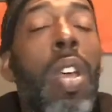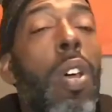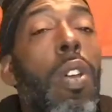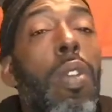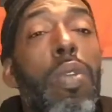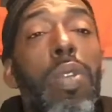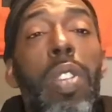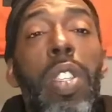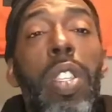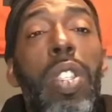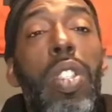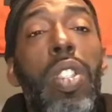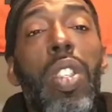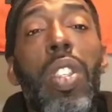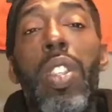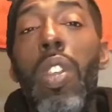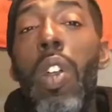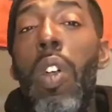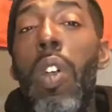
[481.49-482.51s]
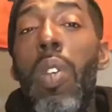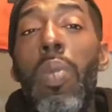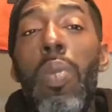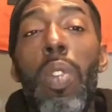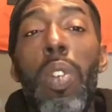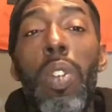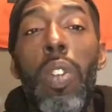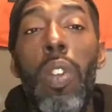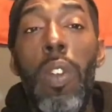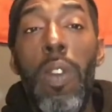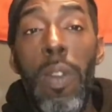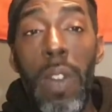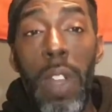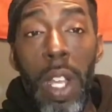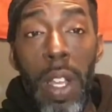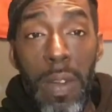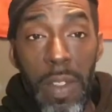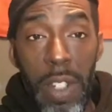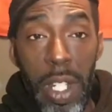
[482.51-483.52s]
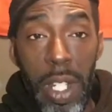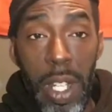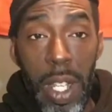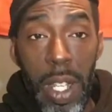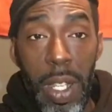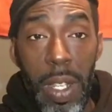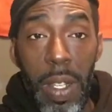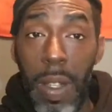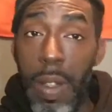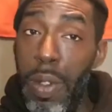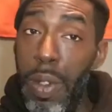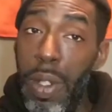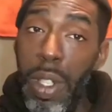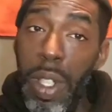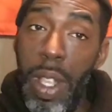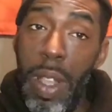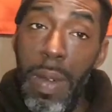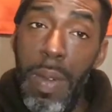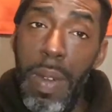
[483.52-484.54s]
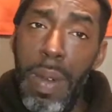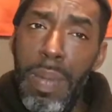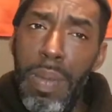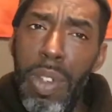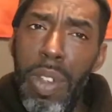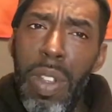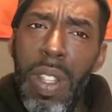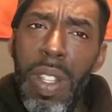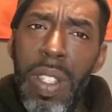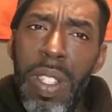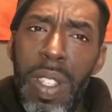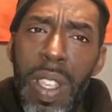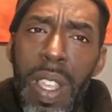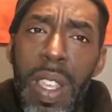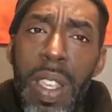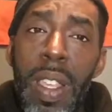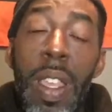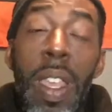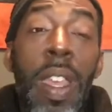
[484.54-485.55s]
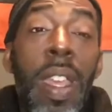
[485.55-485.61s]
O.T.G, hard work over everything. Understand what I'm trying to say?